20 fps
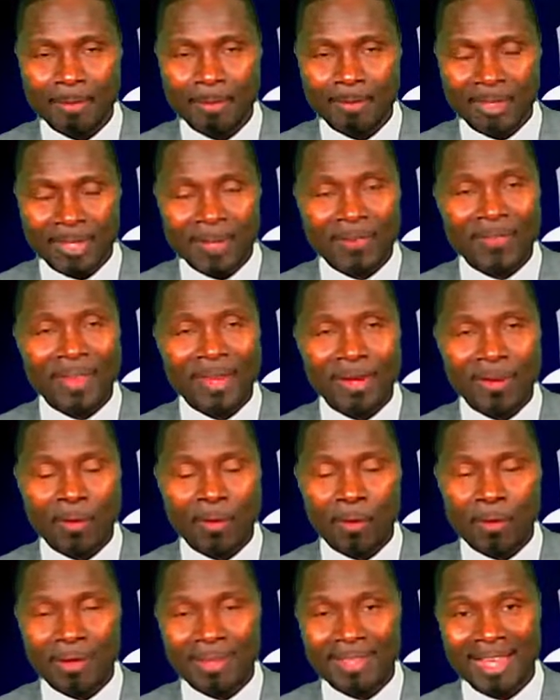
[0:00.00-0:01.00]
children
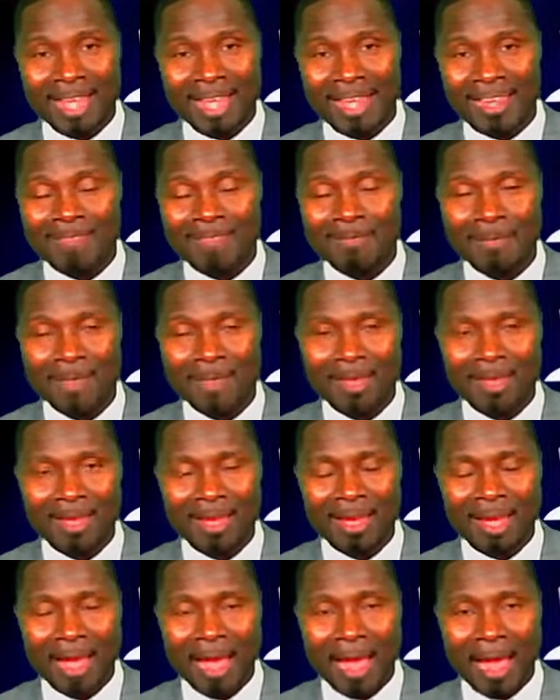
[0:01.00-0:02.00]
or a child,
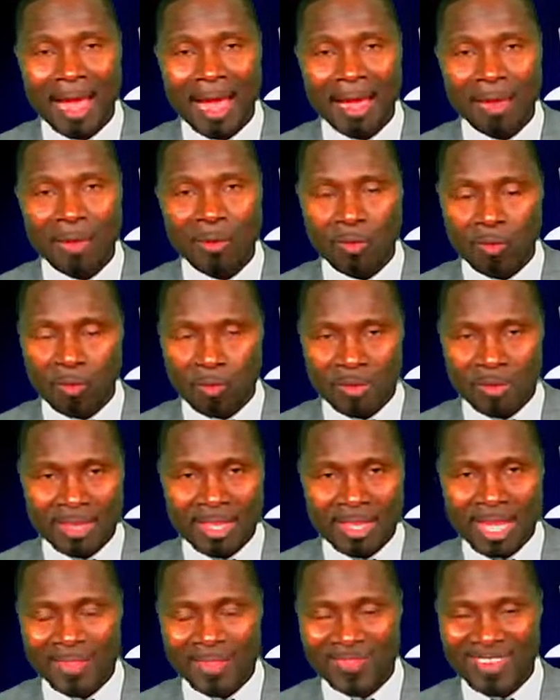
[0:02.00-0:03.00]
we'll be
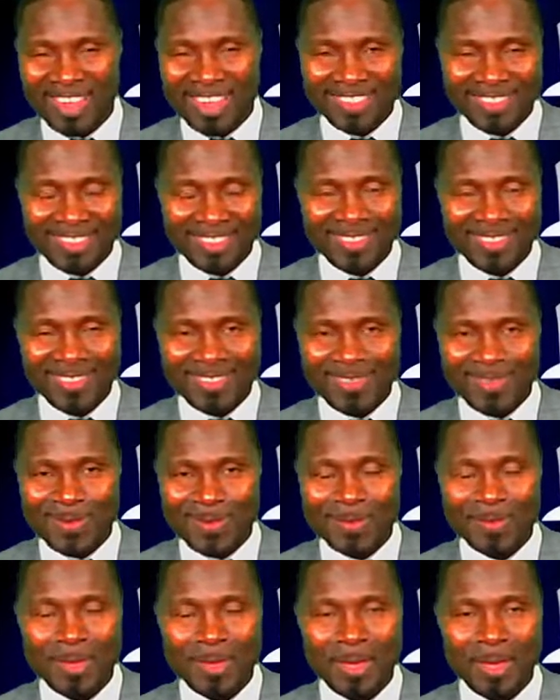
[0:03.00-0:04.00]
here to assist
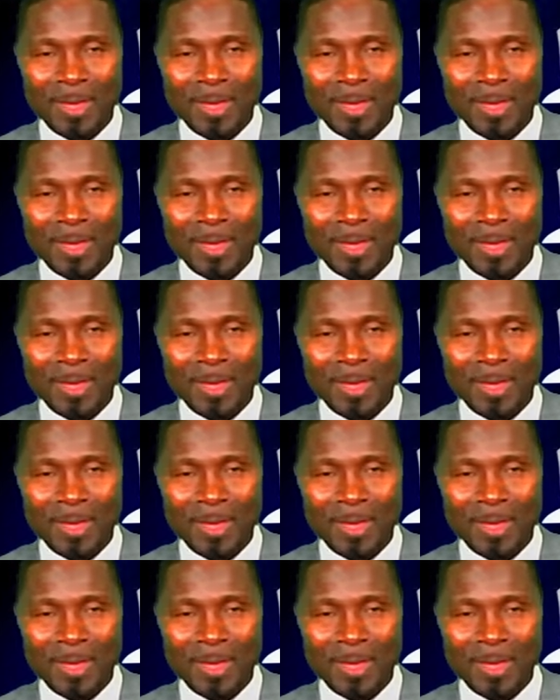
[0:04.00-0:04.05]
you.